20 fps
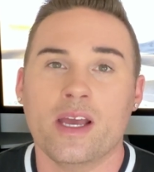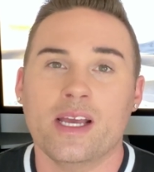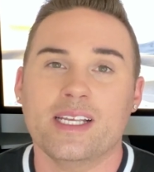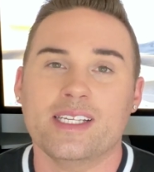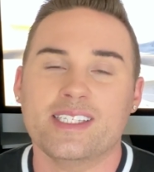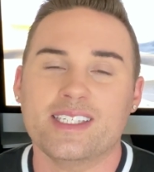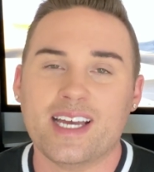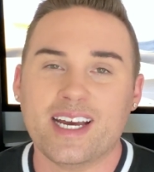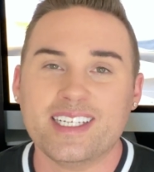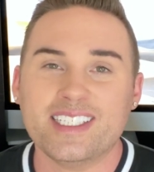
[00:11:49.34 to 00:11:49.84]

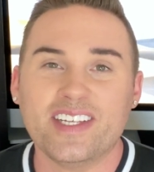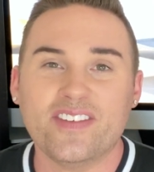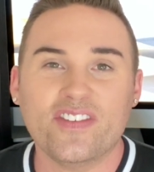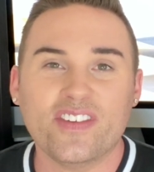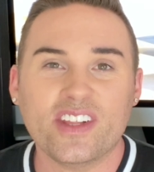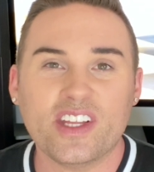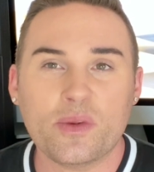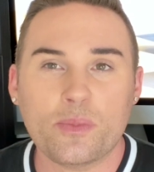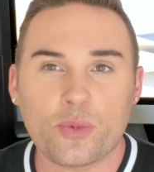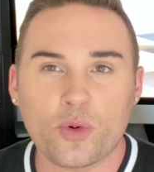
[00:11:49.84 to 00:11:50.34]

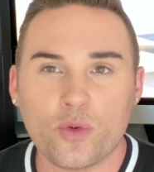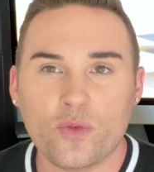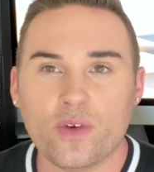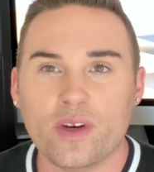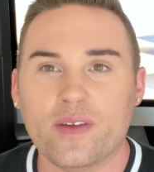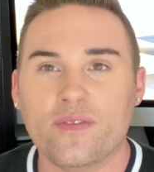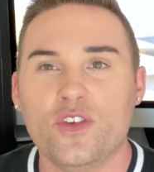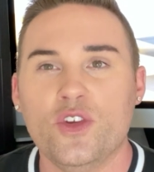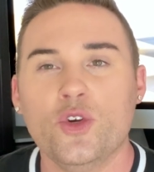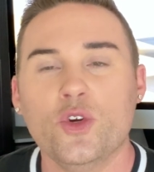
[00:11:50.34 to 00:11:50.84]
Scientifically proven,
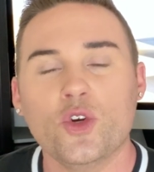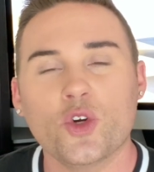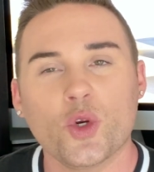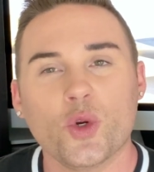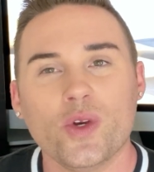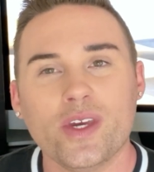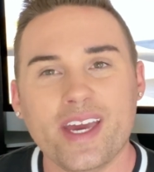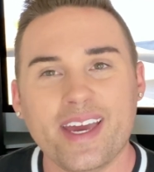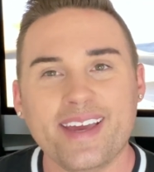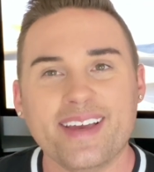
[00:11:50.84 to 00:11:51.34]
if you
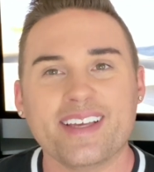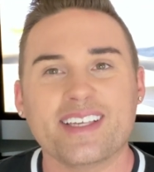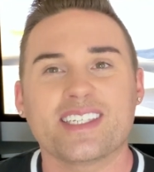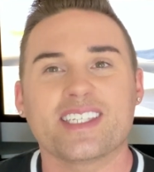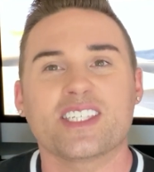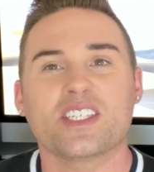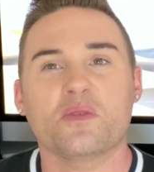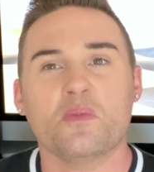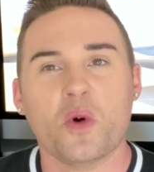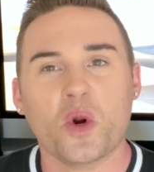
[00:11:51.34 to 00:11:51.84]
create a
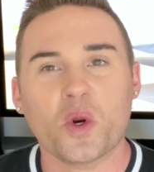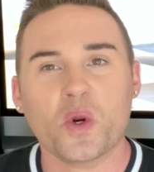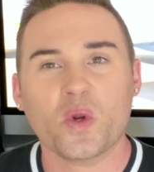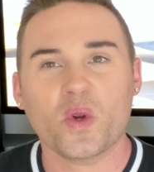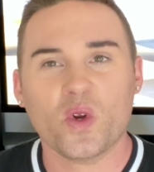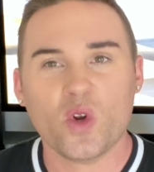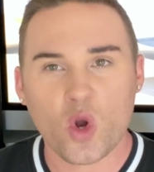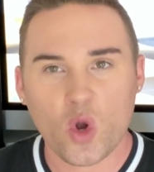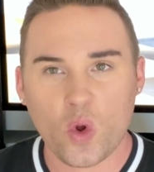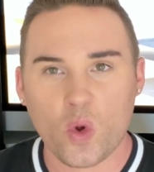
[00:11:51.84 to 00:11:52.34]
SMART
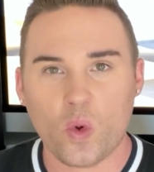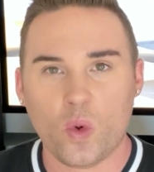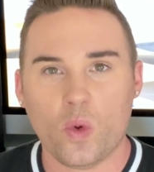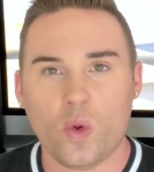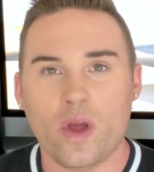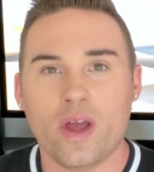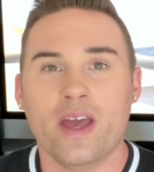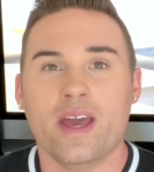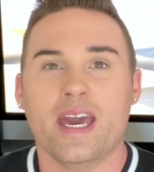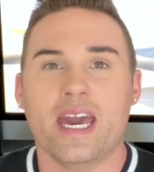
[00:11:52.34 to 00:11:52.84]
goal,
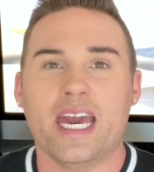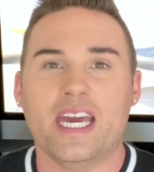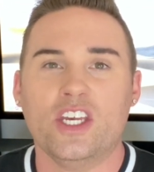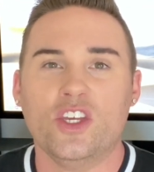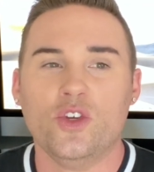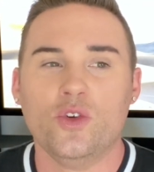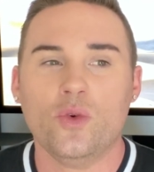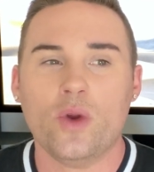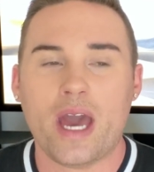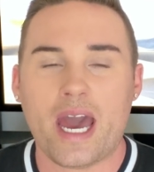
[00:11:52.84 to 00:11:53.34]
and
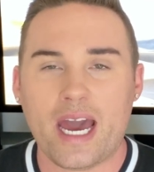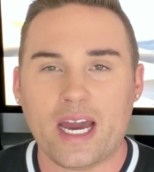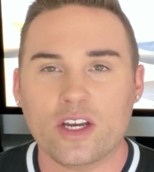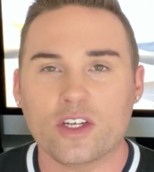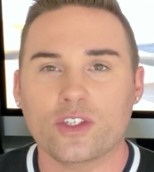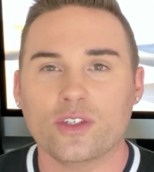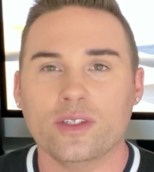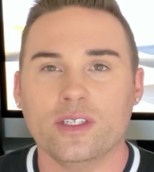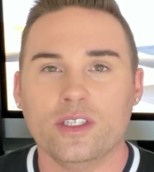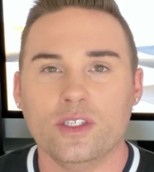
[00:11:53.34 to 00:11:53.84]
you
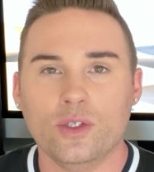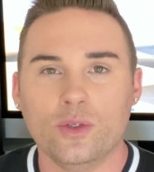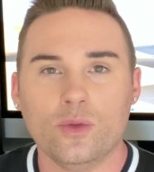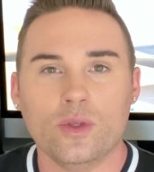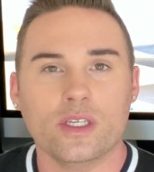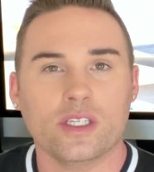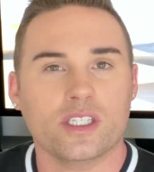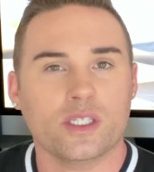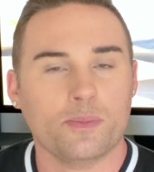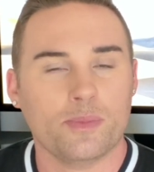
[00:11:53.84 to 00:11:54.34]
actually do
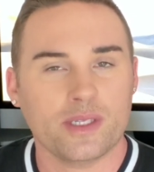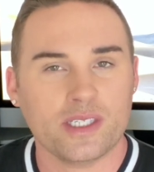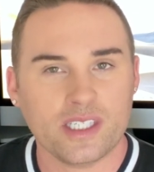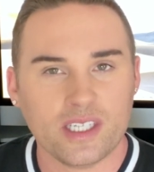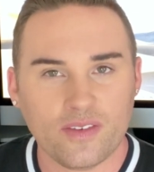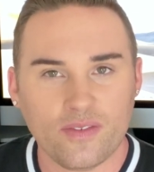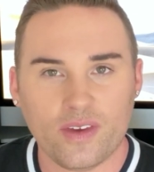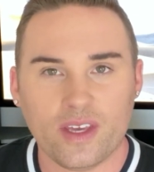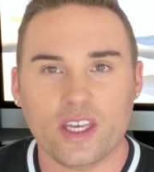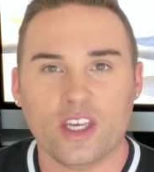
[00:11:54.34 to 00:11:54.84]
the
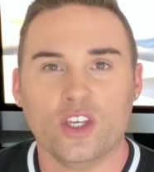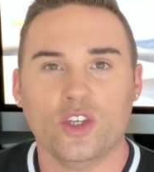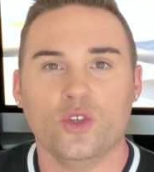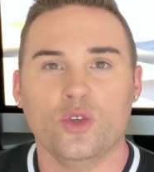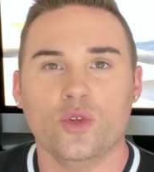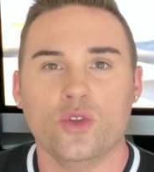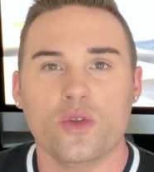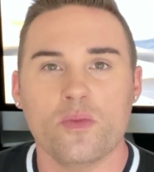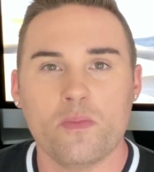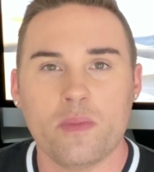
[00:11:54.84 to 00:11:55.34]
specific, you
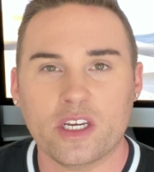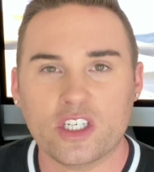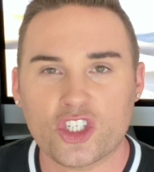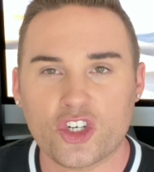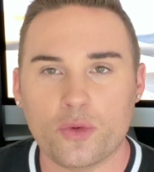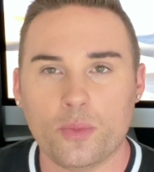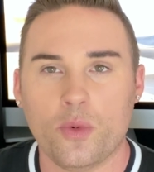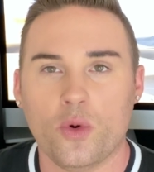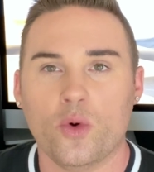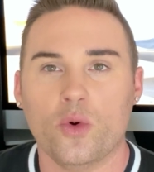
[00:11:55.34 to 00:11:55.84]
do the
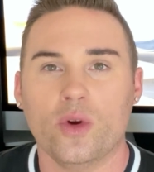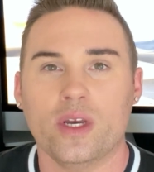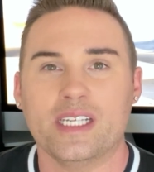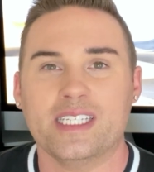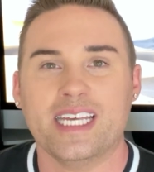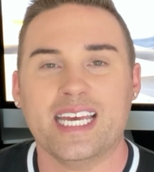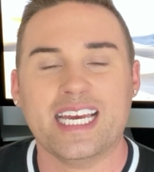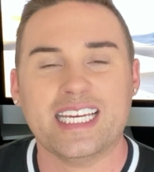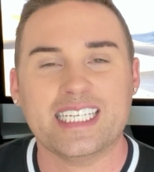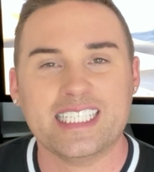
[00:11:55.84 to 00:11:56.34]
measurable, is
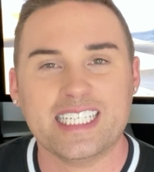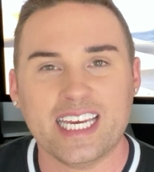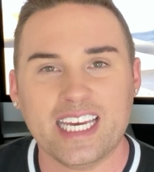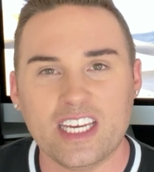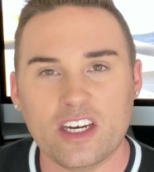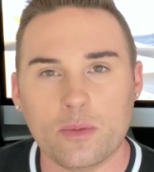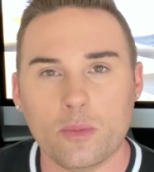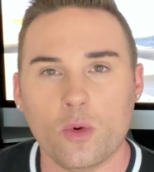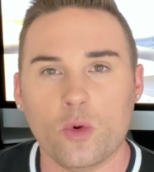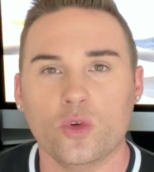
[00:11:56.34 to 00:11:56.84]
it
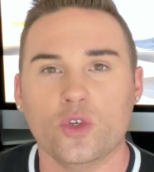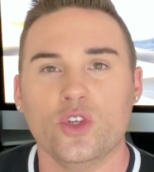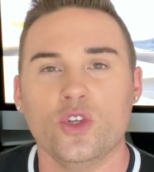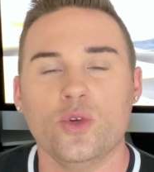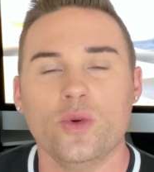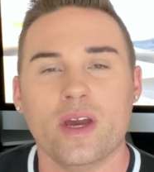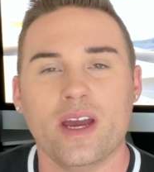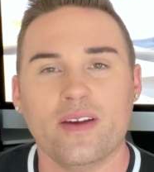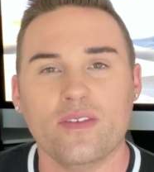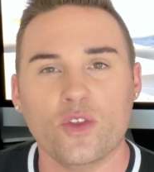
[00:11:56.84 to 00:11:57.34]
attainable? Do you
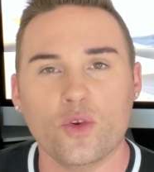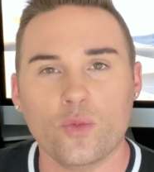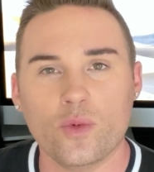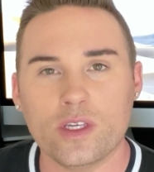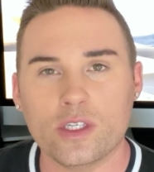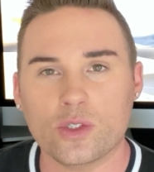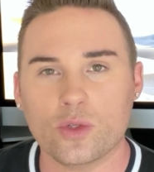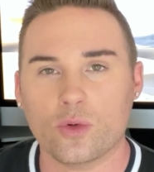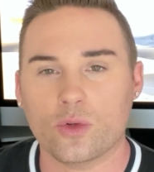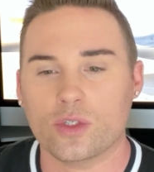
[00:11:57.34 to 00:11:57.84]
have the
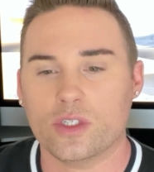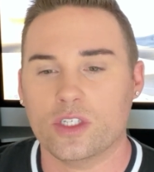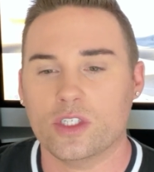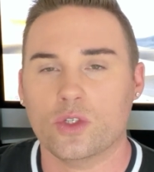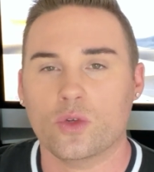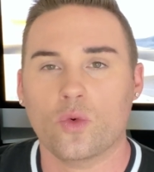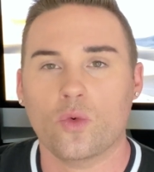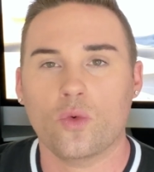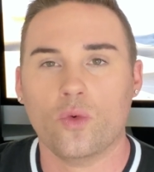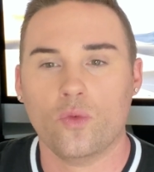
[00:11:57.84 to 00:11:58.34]
resources?
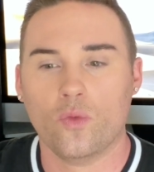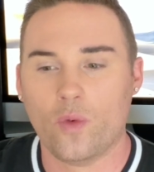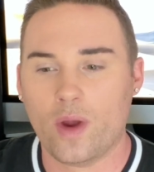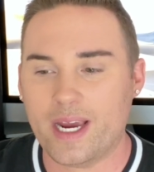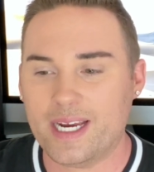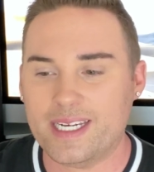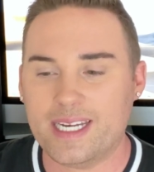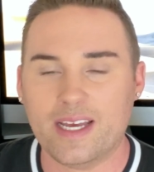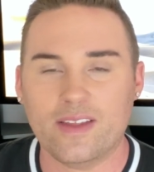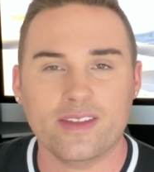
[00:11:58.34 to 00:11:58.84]

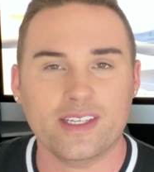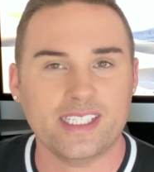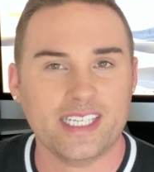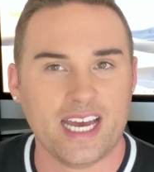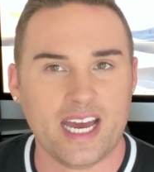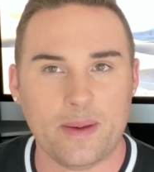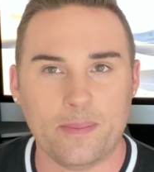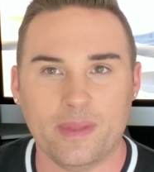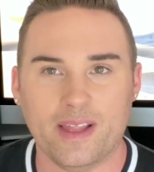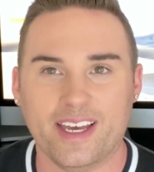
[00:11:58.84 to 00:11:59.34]
Write down the
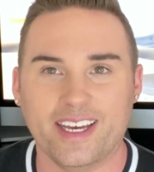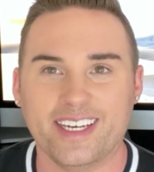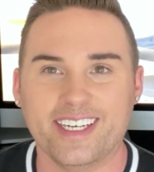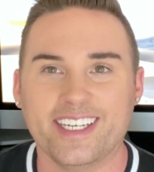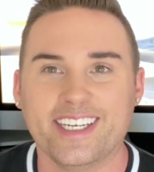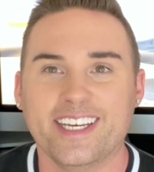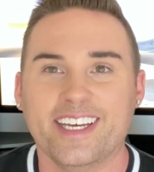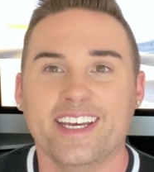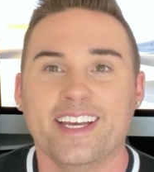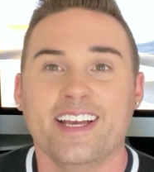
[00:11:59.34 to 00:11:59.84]
timeline.
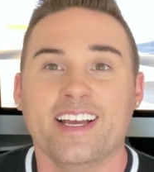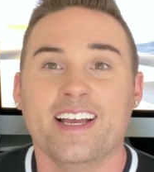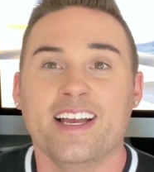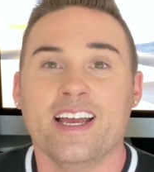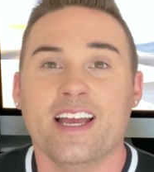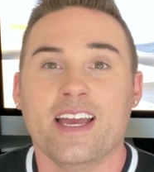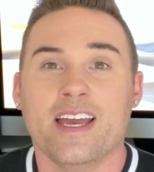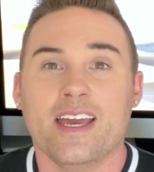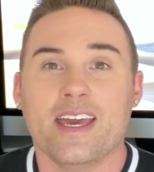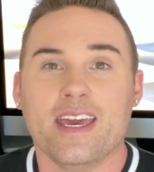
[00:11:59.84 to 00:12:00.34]

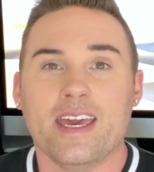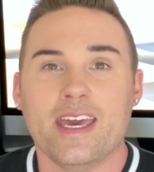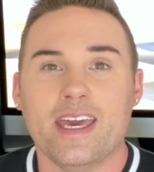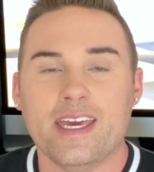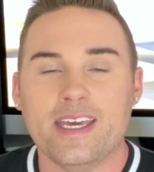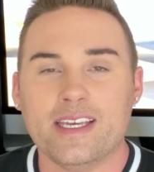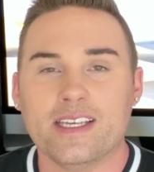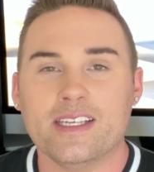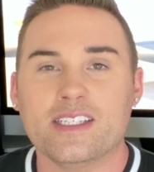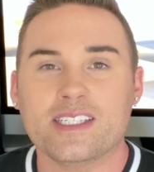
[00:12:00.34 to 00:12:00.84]

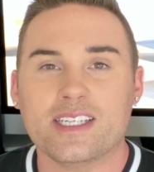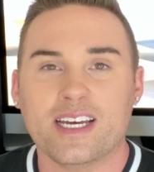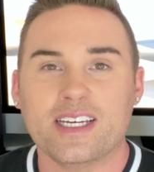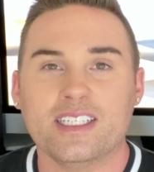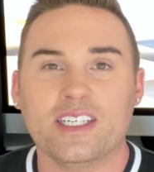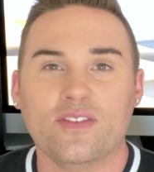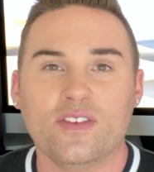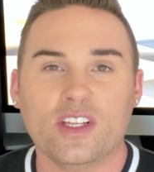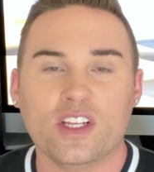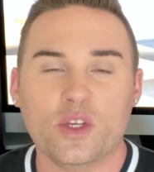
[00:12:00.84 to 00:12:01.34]
It
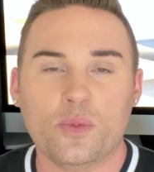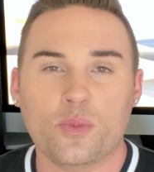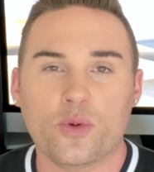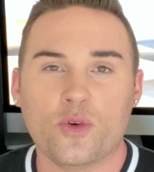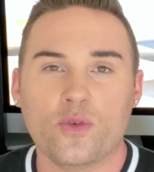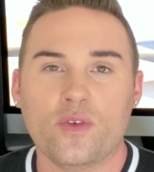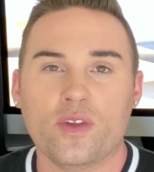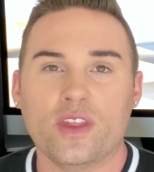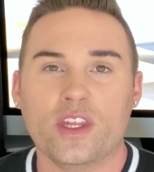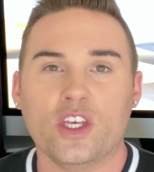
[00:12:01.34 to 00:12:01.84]
scientifically
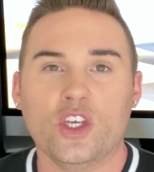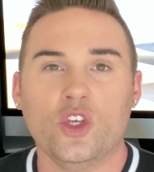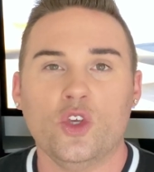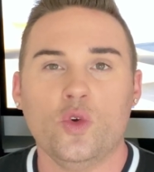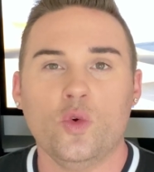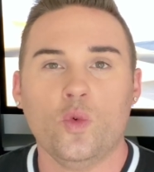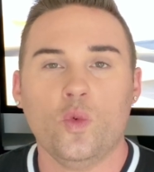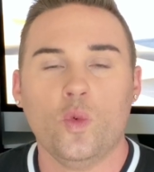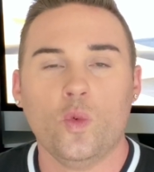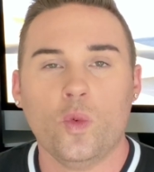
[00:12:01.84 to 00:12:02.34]
proven that you
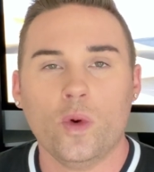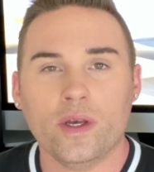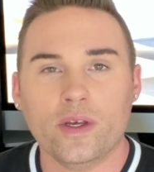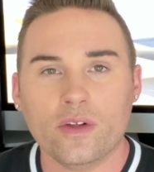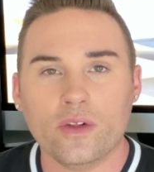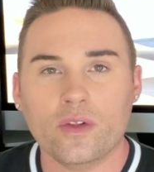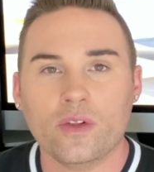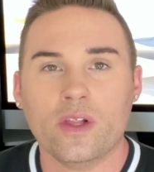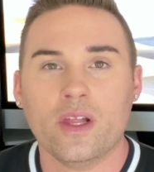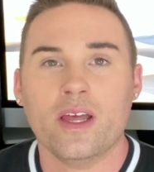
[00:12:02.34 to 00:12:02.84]

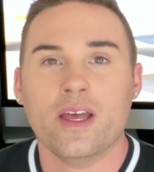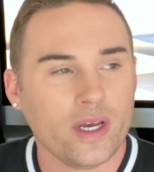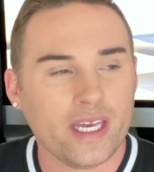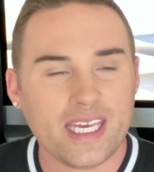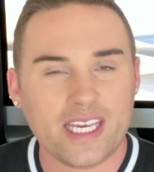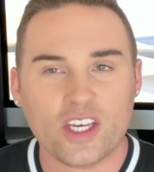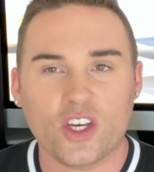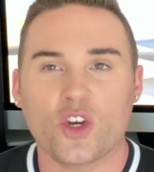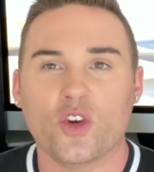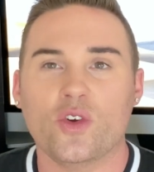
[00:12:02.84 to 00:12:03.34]
will
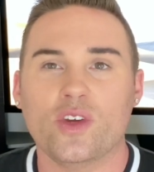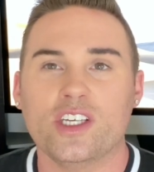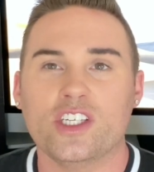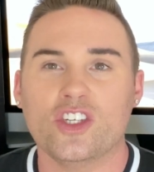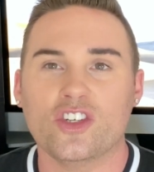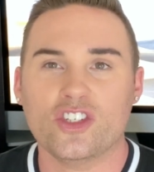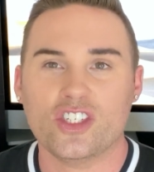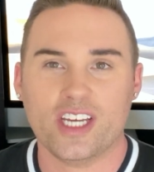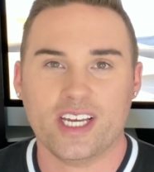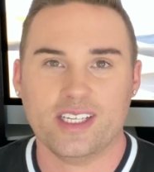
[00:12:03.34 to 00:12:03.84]
increase
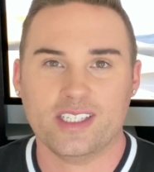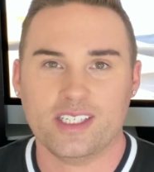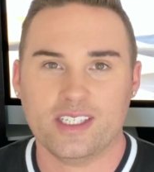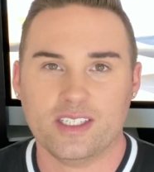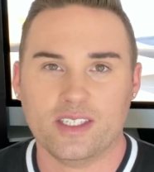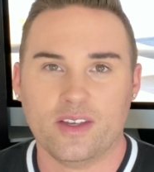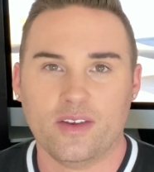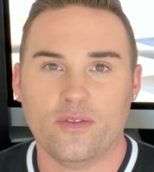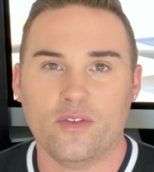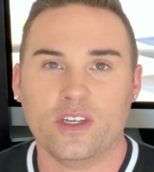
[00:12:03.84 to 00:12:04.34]
your chances
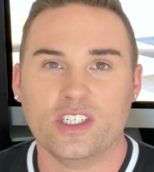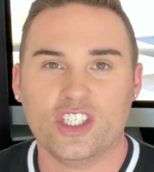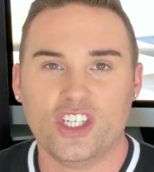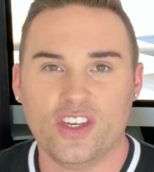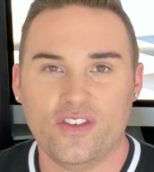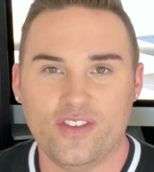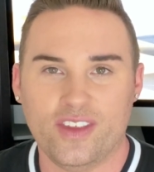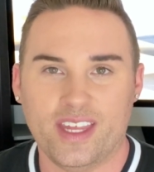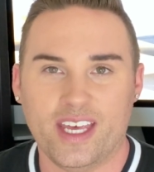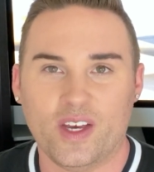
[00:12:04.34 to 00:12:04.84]
of
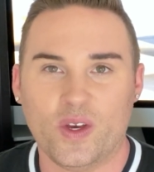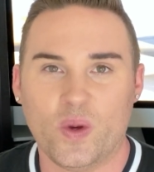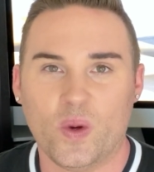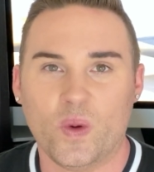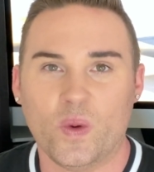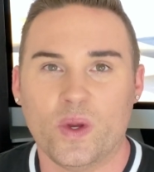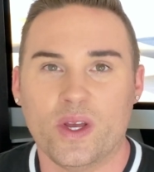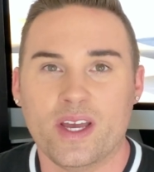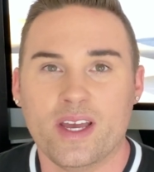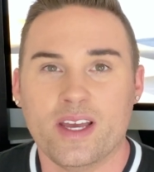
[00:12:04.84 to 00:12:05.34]
achieving that goal.